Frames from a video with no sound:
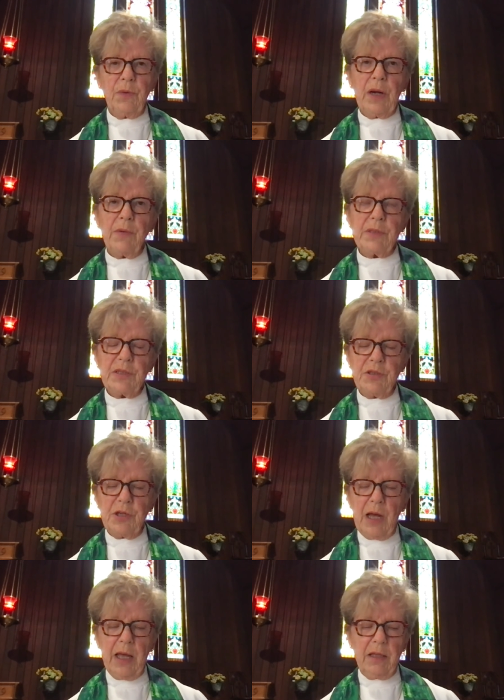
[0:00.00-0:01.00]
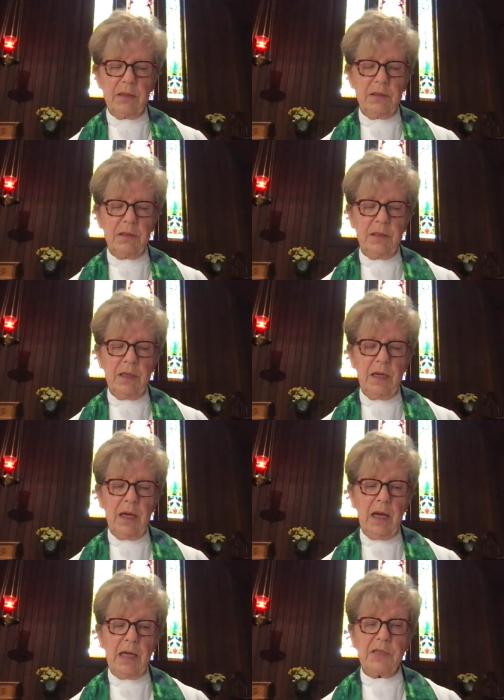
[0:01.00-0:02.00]
When I was a child,
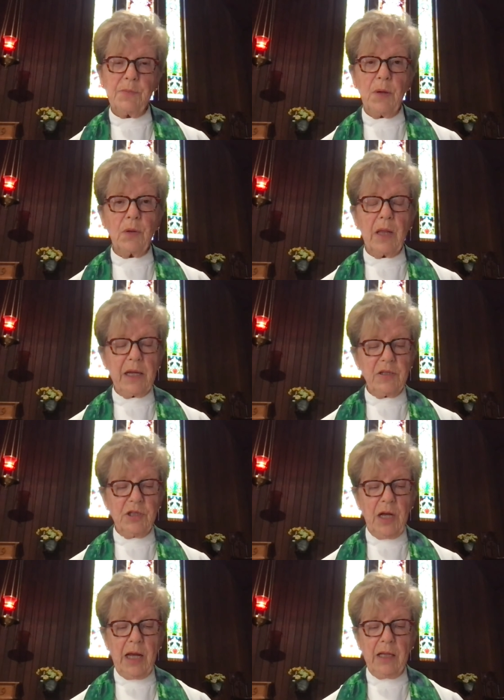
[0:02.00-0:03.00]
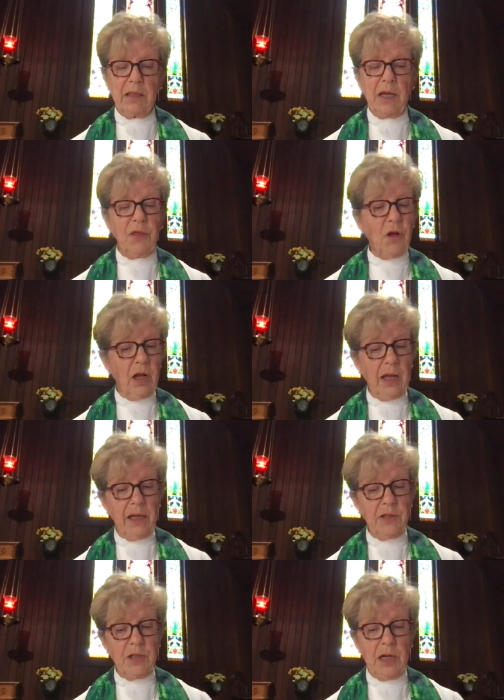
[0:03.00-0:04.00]
I spoke like a child, I thought
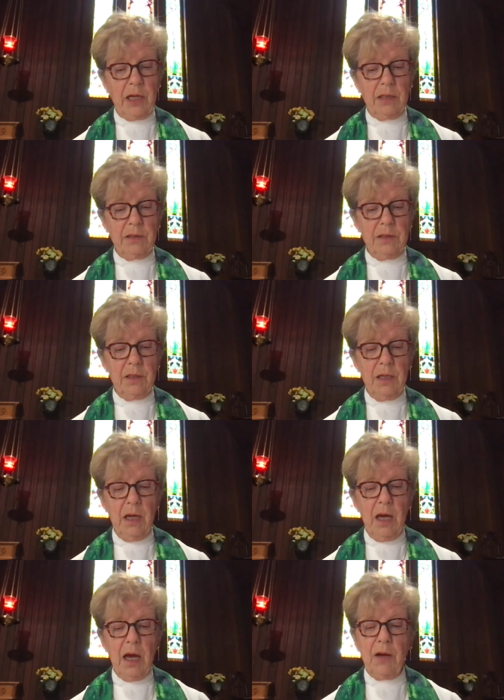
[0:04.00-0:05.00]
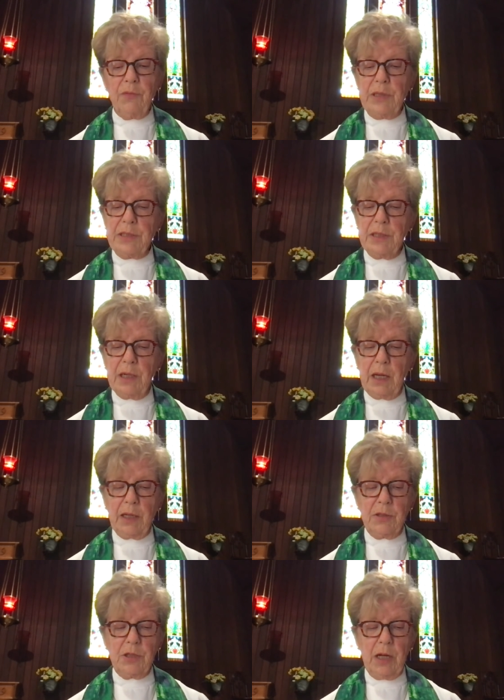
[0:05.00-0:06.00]
like a child, I reasoned
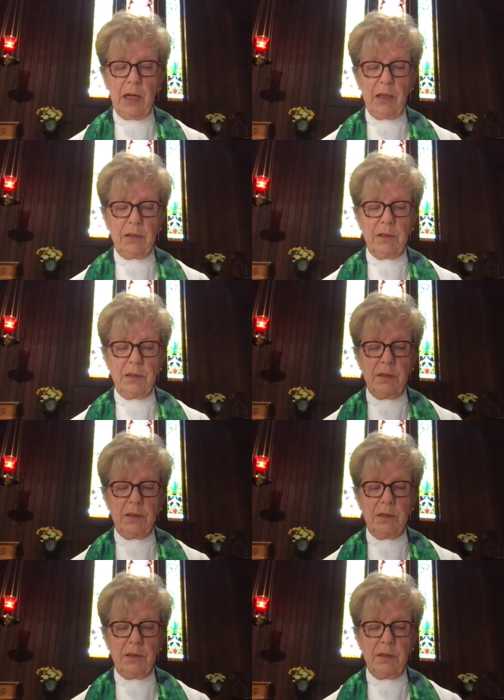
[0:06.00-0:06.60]
like a child.